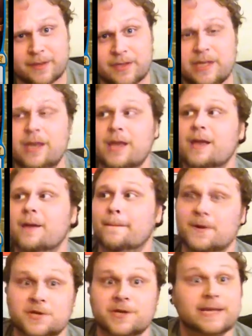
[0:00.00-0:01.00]
ability,
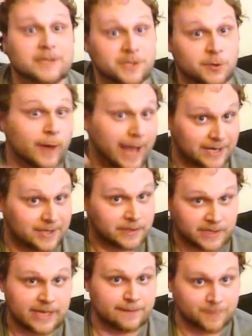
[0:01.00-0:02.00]
but you get to
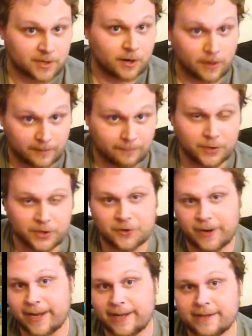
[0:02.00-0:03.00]
actually keep the card and put it in
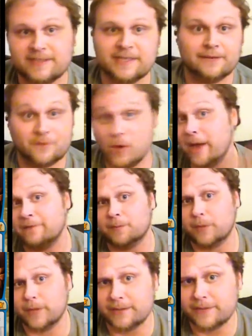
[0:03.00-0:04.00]
your hand instead of you have to
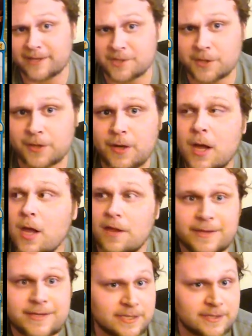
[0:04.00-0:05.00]
play it that turn.
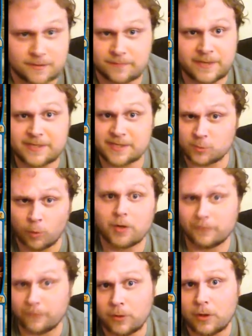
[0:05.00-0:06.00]
This is
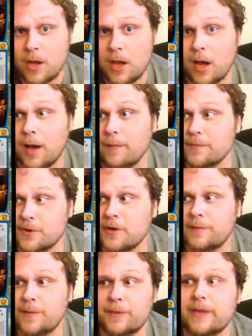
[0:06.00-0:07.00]
wonderful. You're
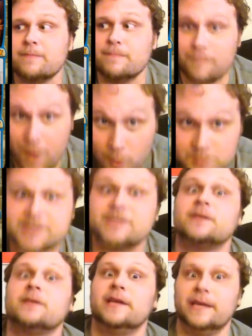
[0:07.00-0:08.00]
going to be playing
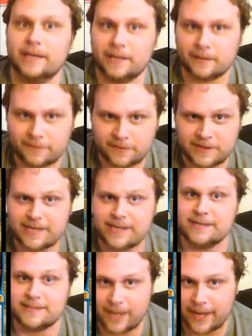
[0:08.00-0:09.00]
mostly
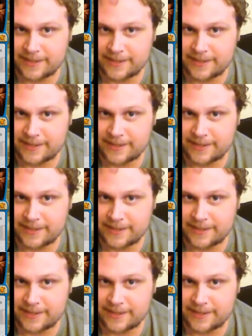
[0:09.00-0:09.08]
these